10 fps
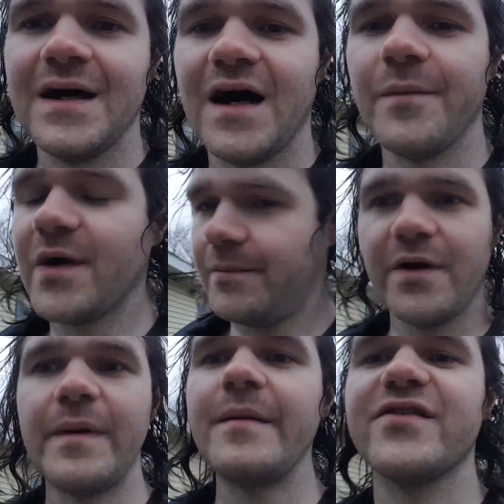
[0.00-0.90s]

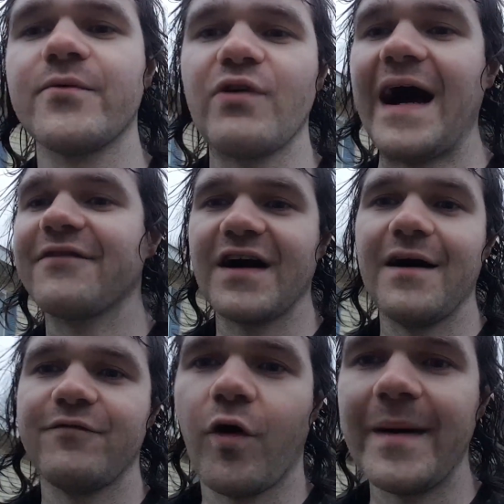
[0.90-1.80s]
There may be some draft
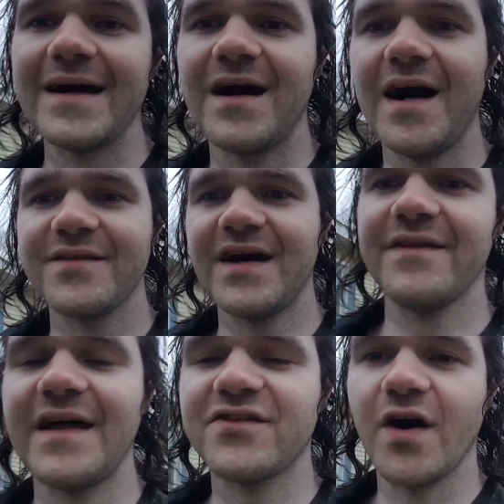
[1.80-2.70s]
format
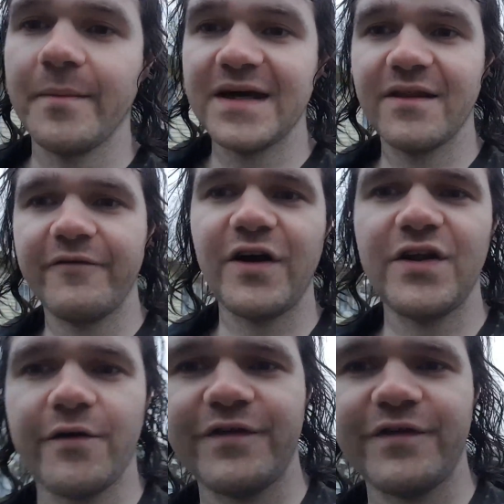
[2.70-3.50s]
content that's coming in the very near